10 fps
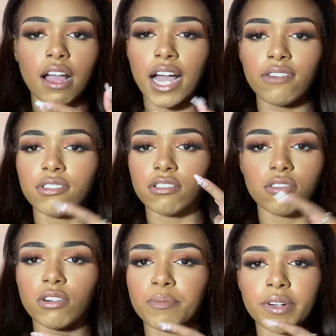I have a
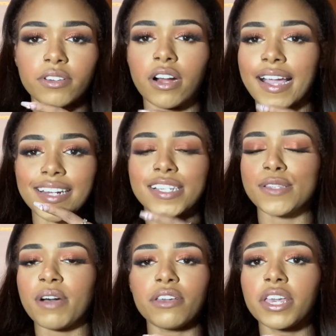little hormonal acne
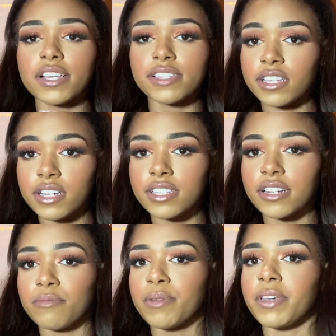spot. You can't see it because I
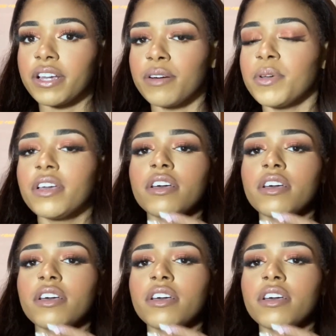did my makeup.